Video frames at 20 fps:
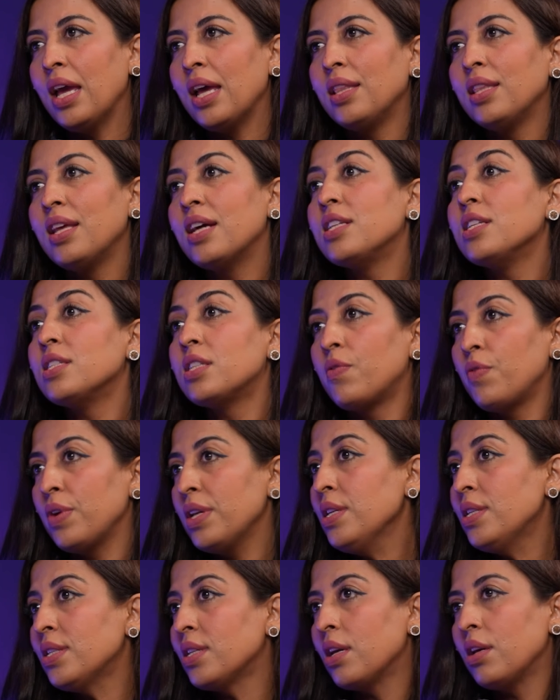And that is a
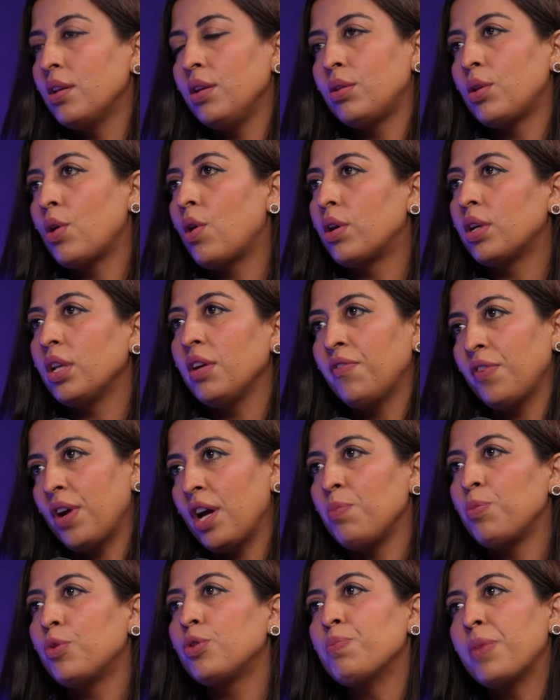very scary thought. If
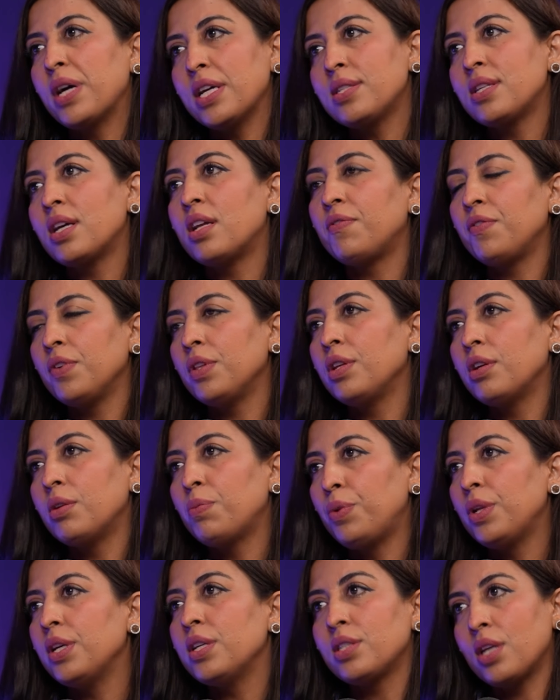I put myself in their
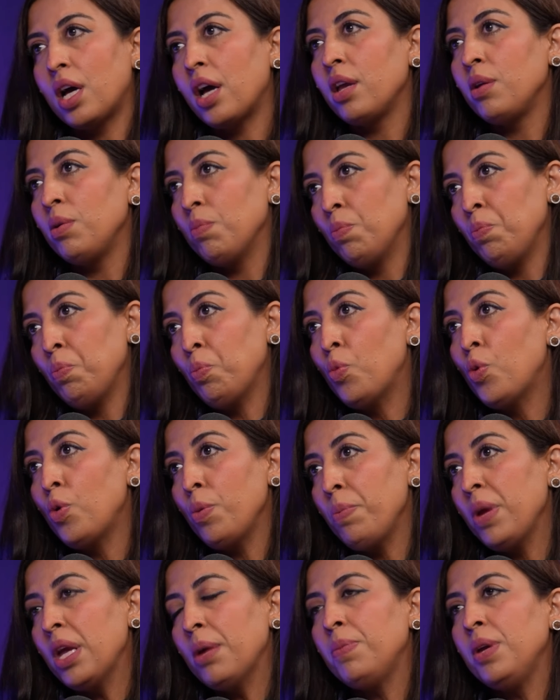place,
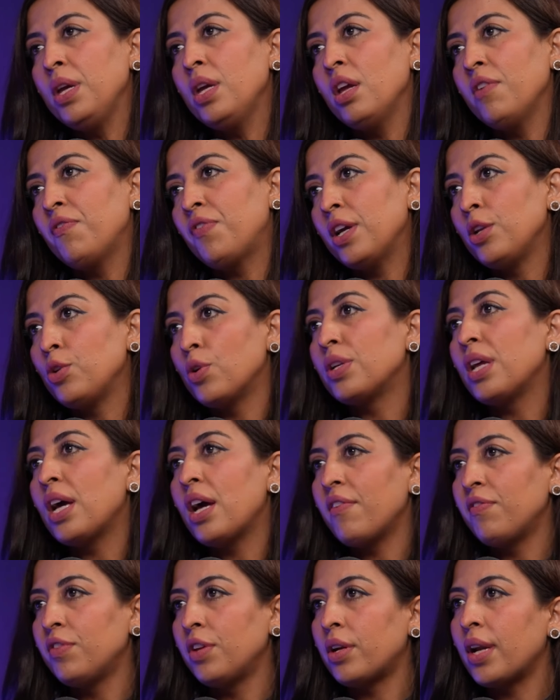maybe if I don't
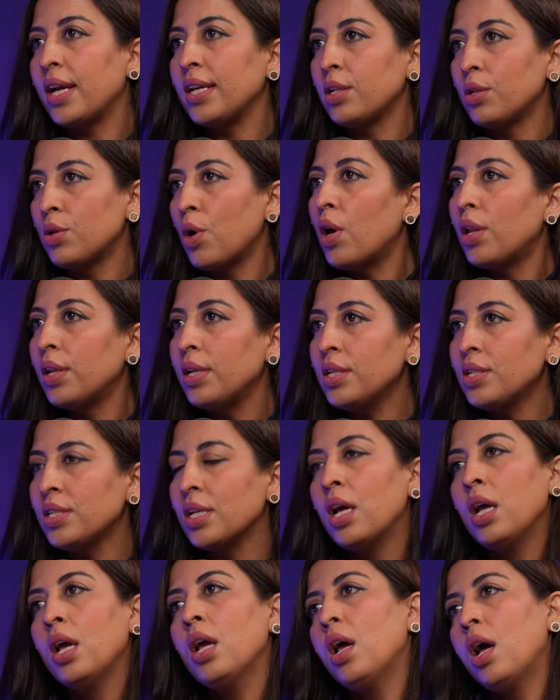have the right knowledge,
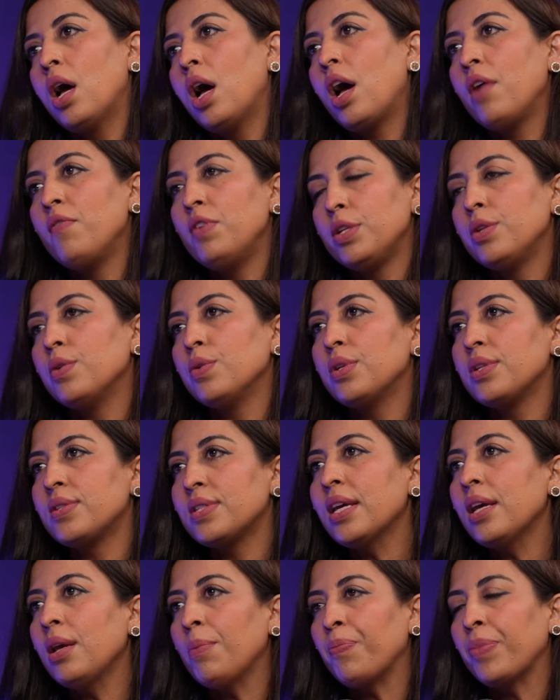I will do the
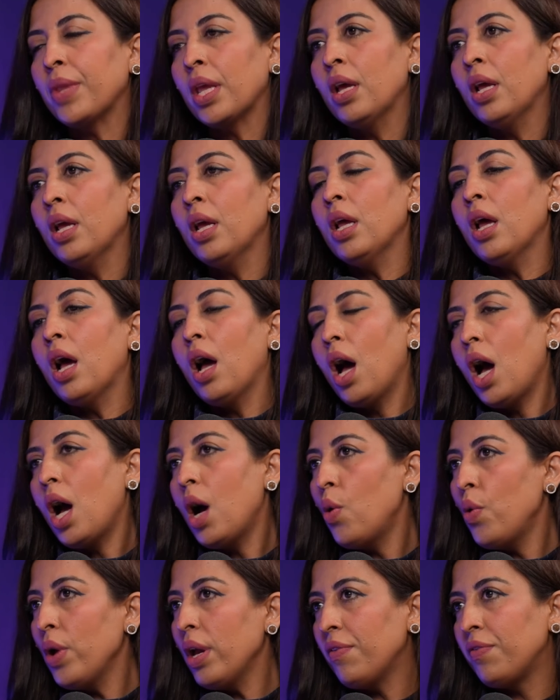same.
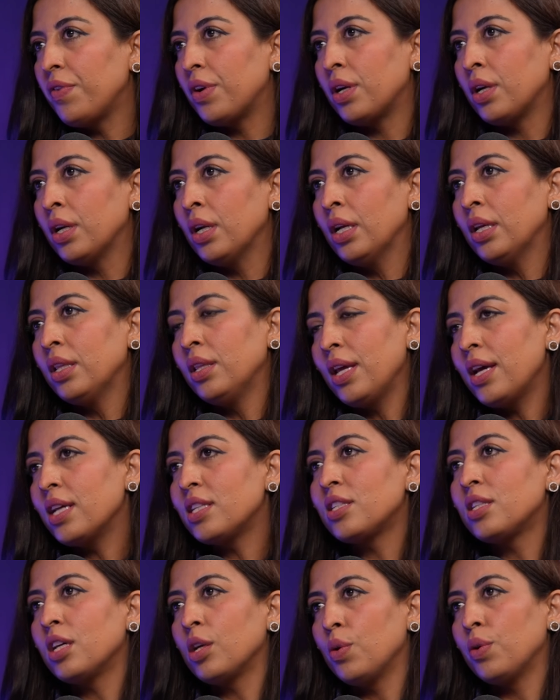However,
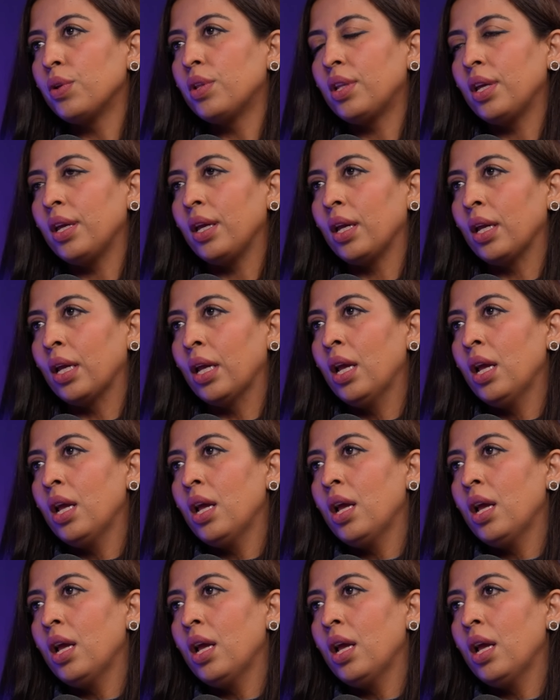that's the good thing.